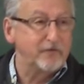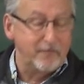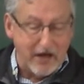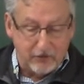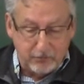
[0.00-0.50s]
of
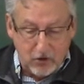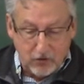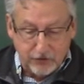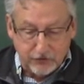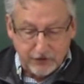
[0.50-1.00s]
modern
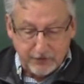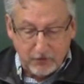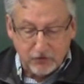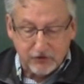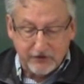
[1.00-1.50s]
poetry,
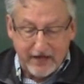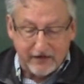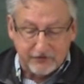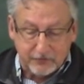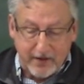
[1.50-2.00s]
mostly that
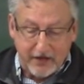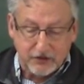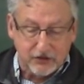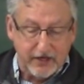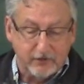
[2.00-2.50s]
of
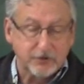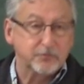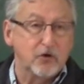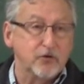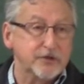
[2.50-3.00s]

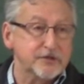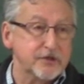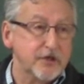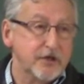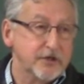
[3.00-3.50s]
Spanish-language poets,
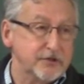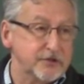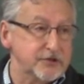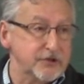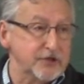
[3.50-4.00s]

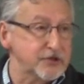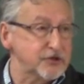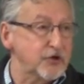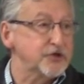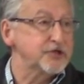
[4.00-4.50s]
such
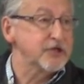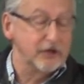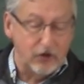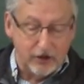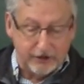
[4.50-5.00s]
as Garcia
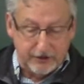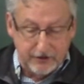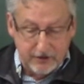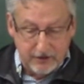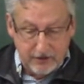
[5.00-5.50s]
Lorca,
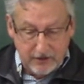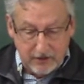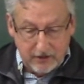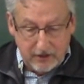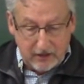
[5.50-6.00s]

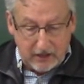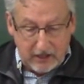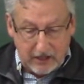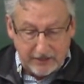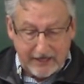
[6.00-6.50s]

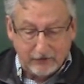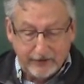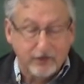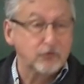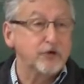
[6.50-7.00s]
uh,
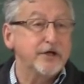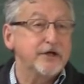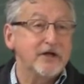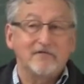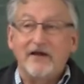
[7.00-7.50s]
Neruda,
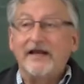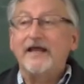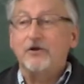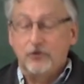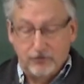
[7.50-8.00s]
and
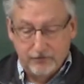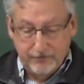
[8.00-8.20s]
Vallejo.